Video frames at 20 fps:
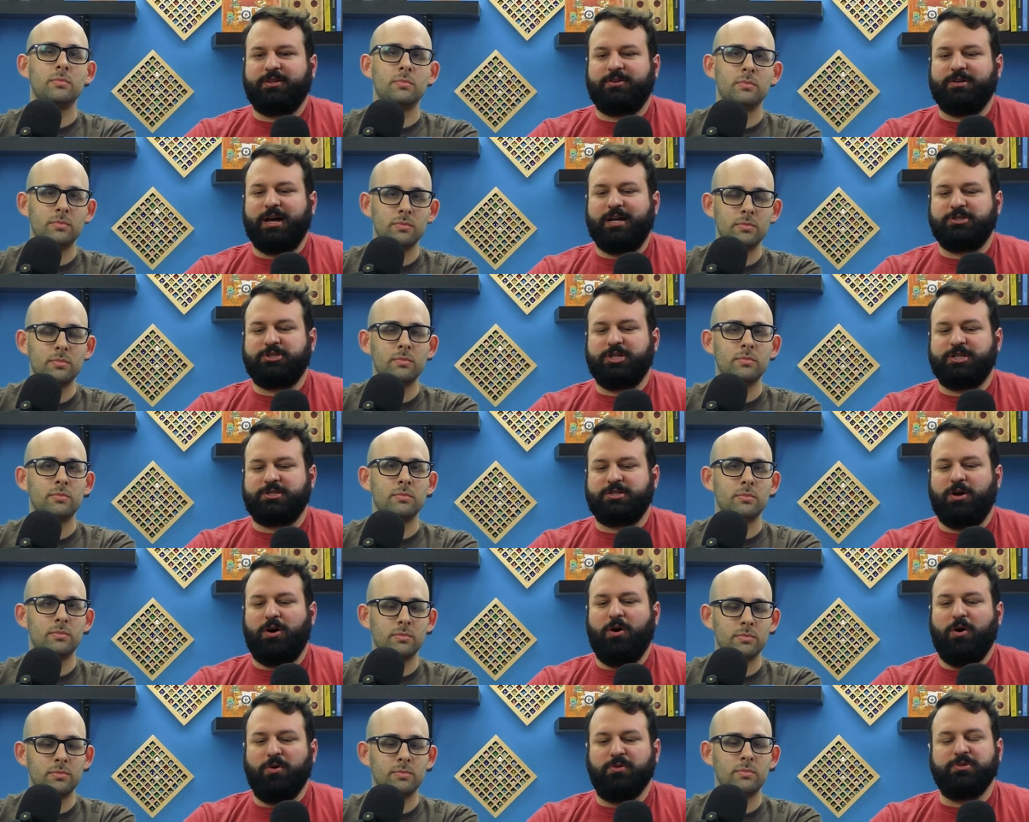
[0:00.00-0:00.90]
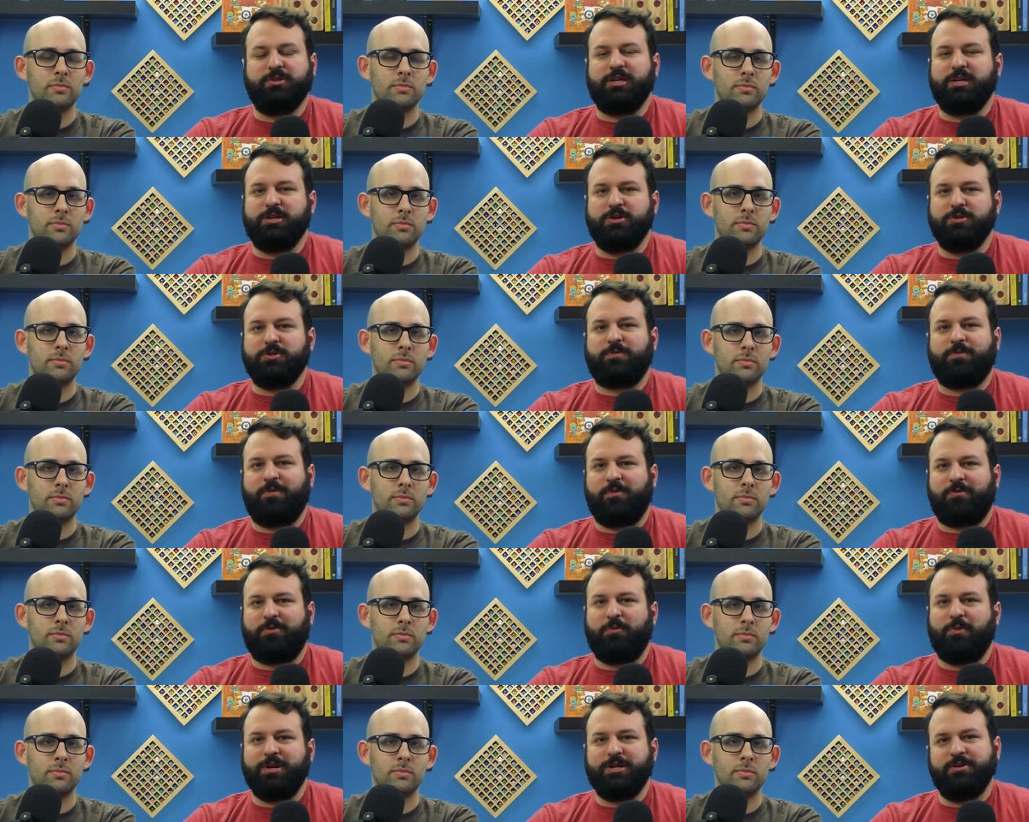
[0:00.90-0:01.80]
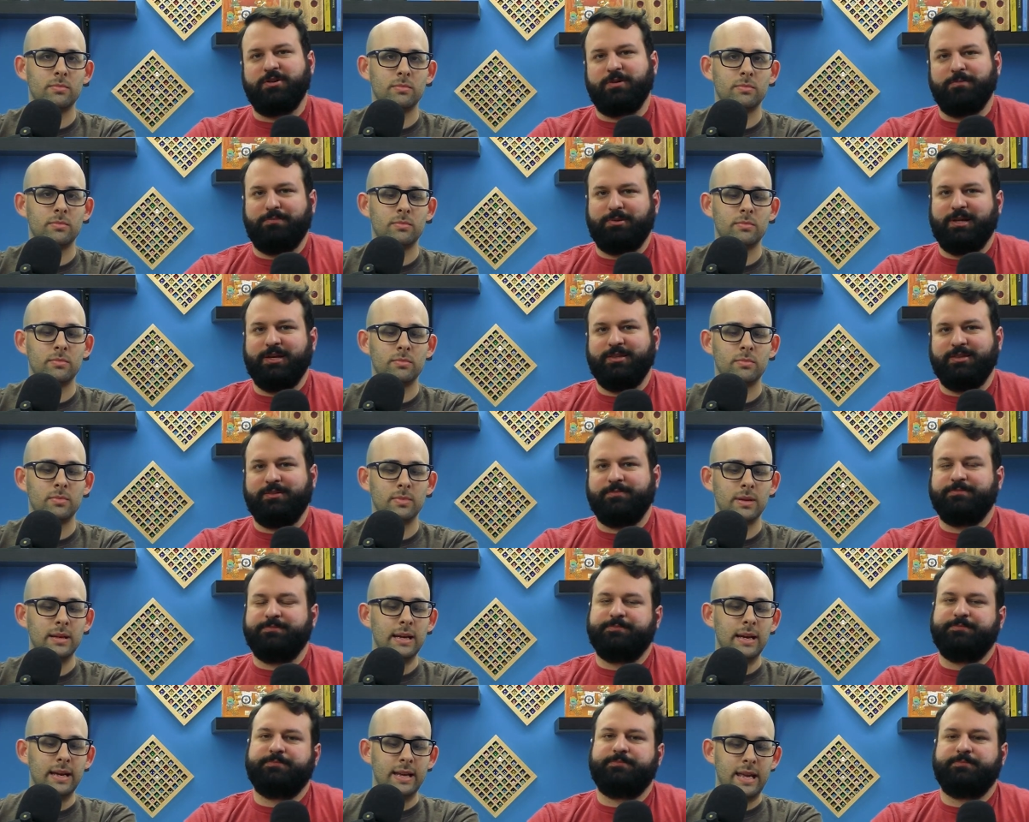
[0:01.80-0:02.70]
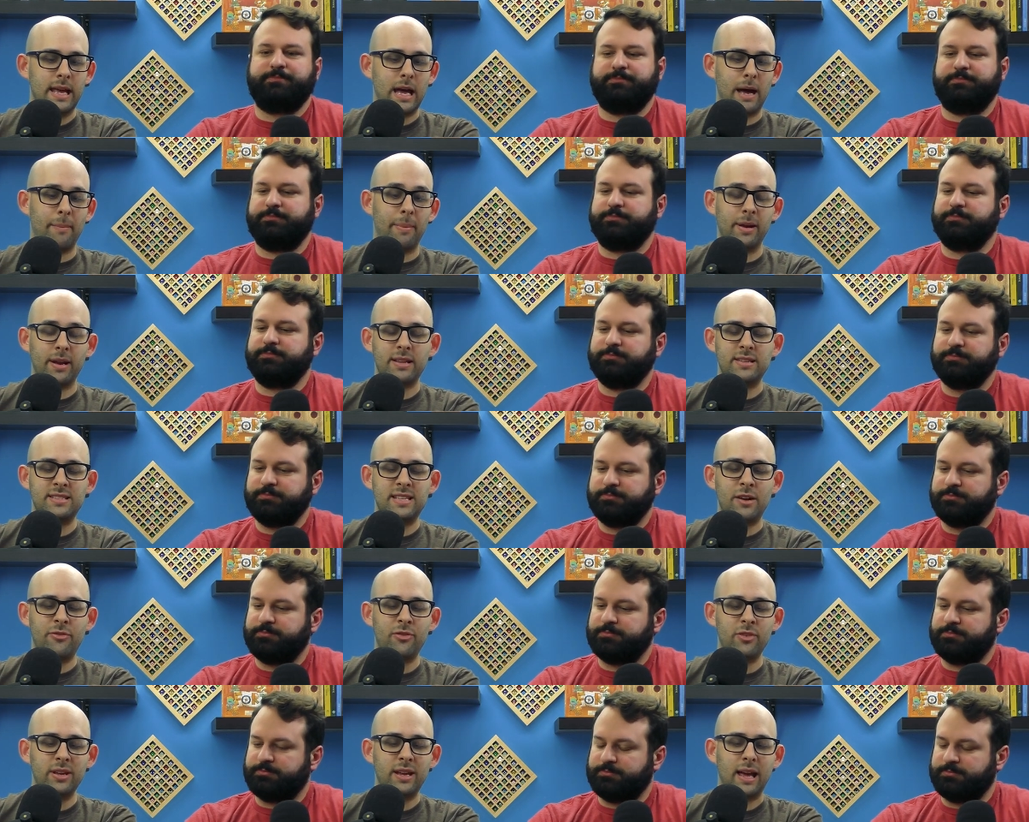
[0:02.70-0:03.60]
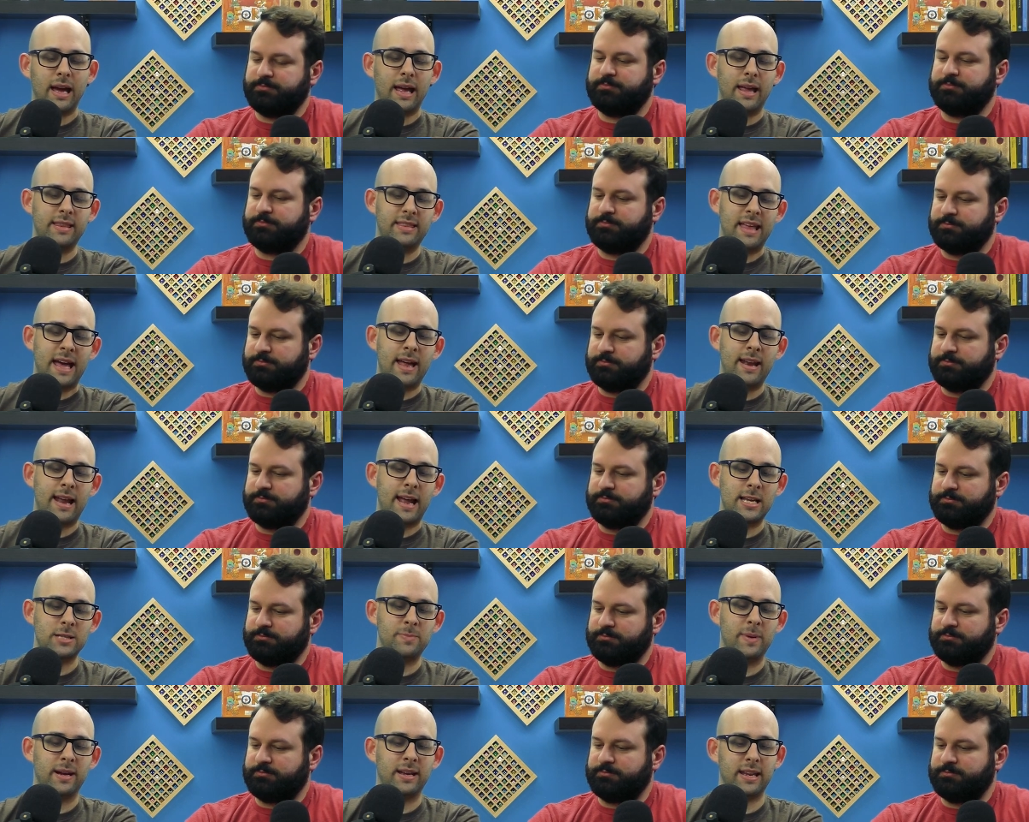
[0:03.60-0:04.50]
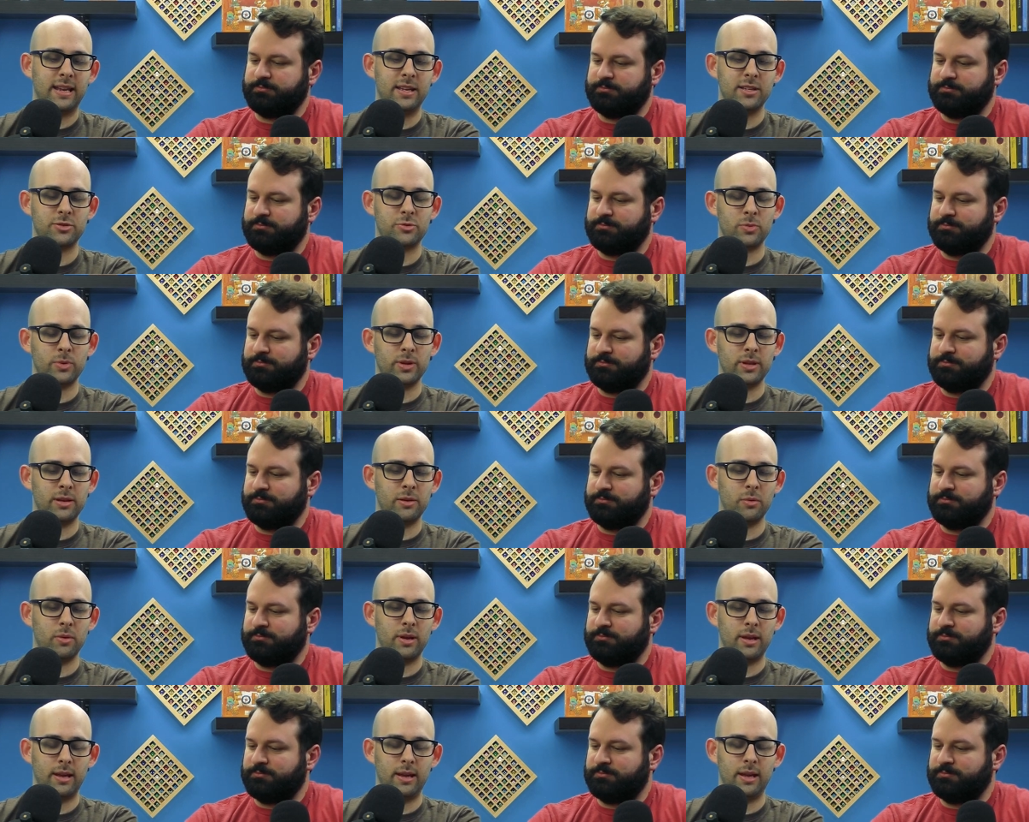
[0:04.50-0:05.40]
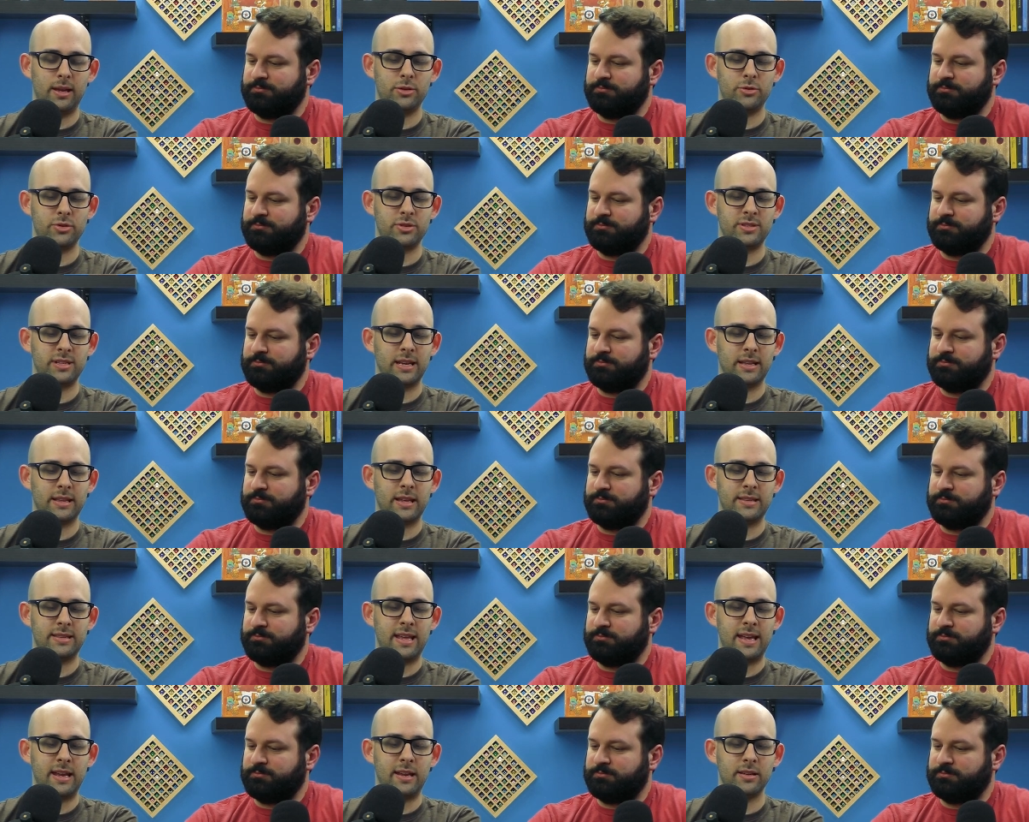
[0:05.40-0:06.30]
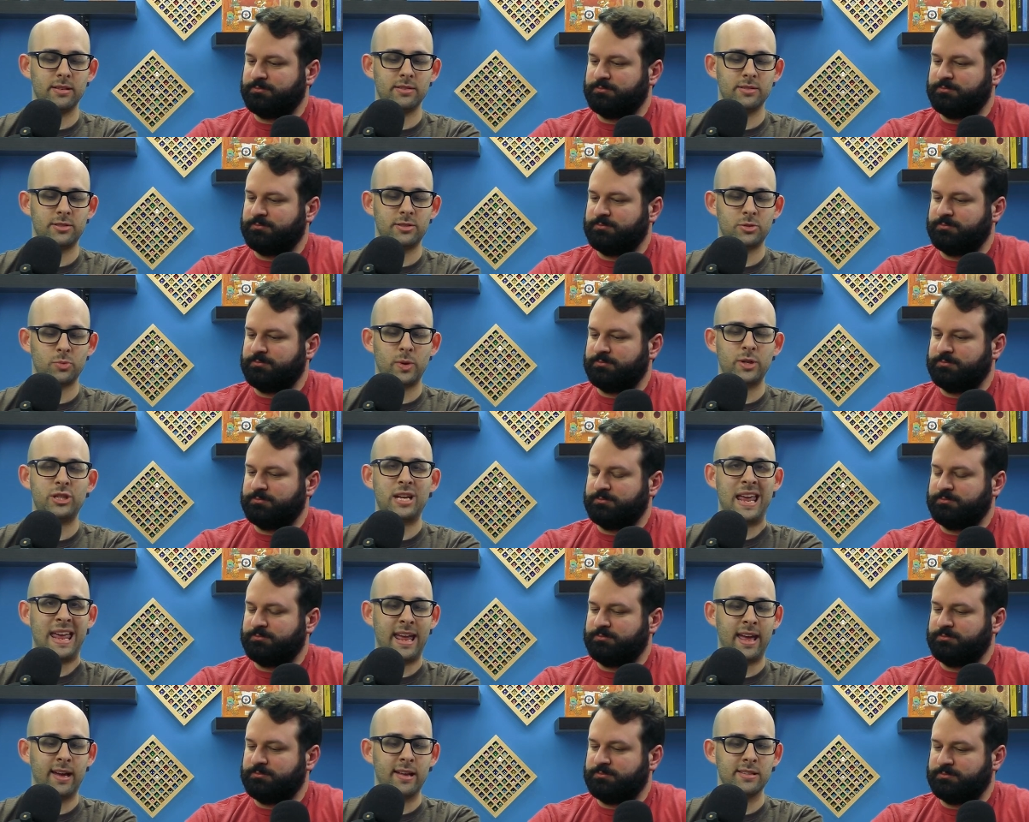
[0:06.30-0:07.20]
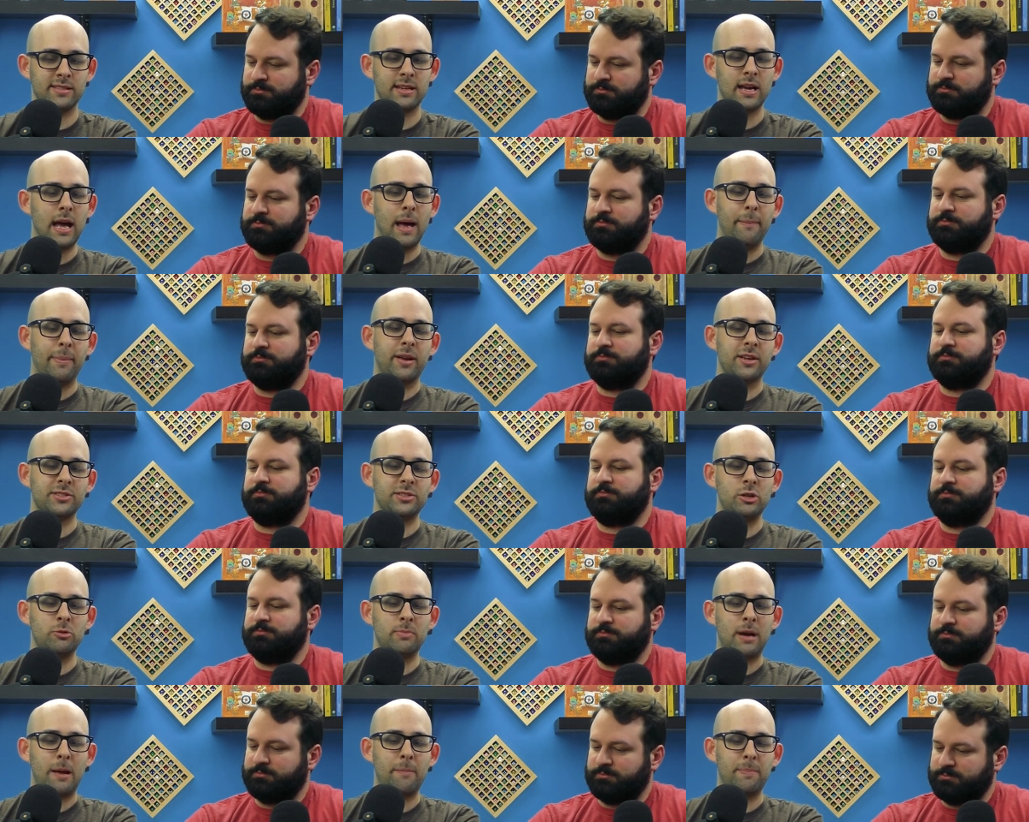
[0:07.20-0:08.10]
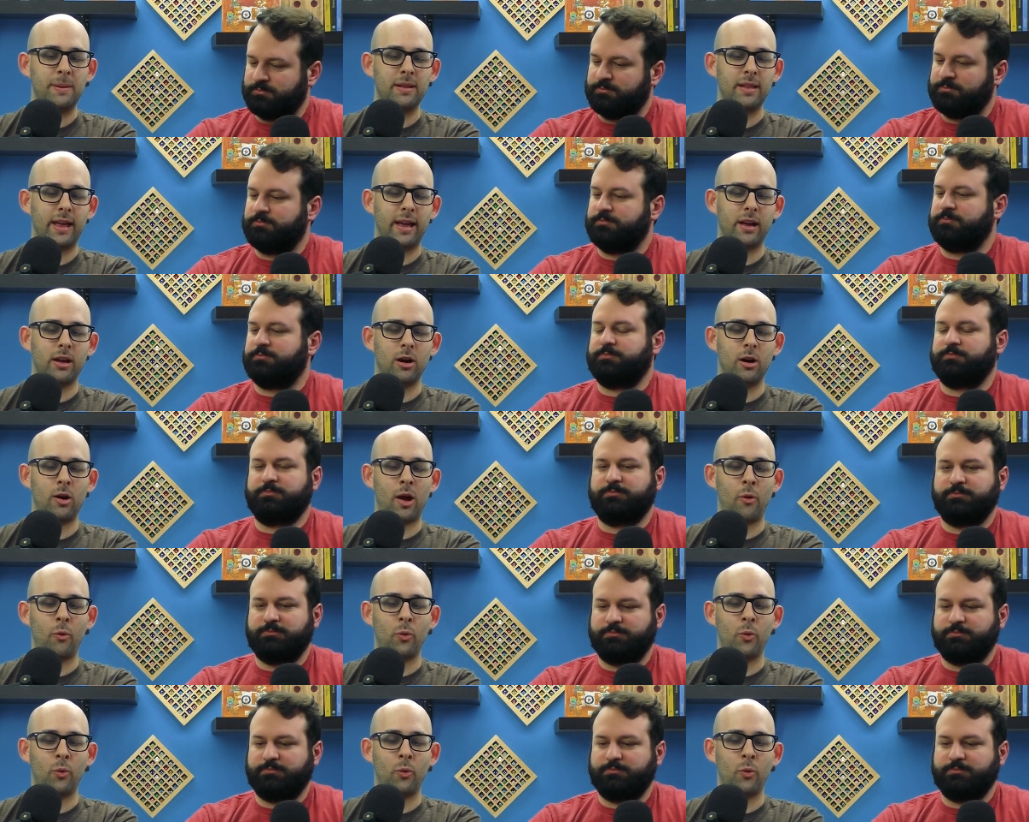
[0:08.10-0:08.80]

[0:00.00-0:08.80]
Speaker 1: They're not just only useful for when you can play them. Yeah,
Speaker 2: but it's definitely that aspect is really interesting that they switch hands because you might be like, oh, I